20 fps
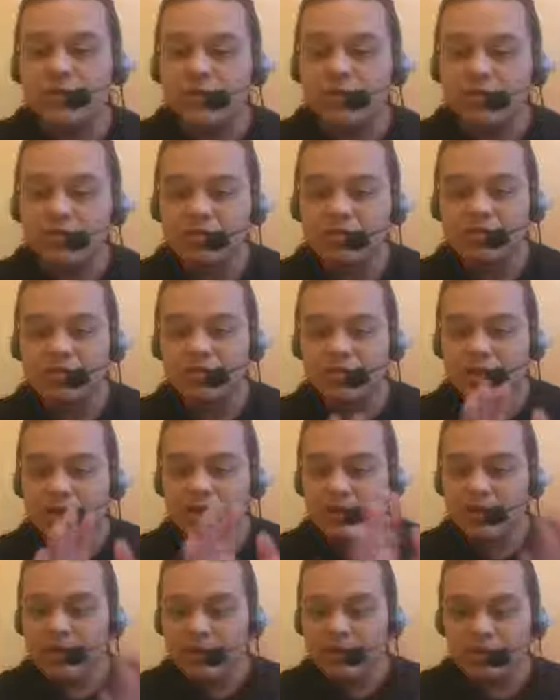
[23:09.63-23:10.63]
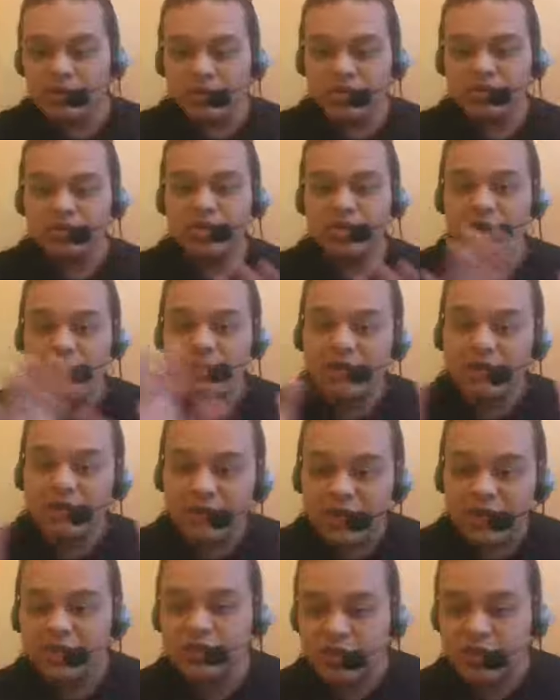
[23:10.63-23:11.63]
for me to do it, okay? I'm going to mute you and I'm going to
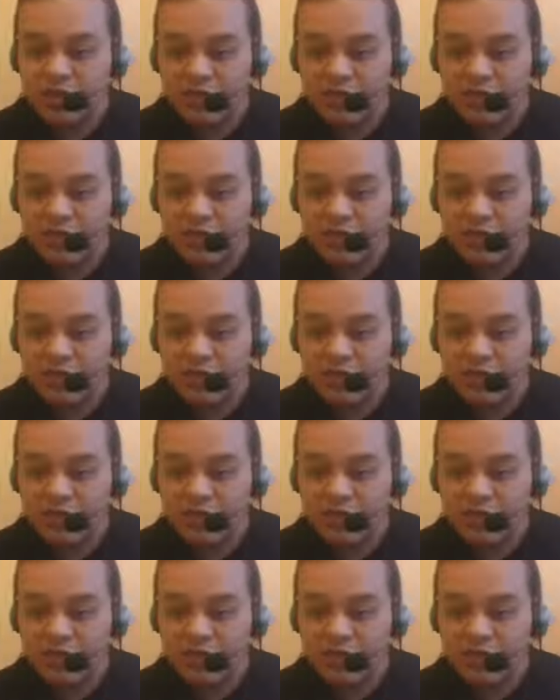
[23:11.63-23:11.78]
finish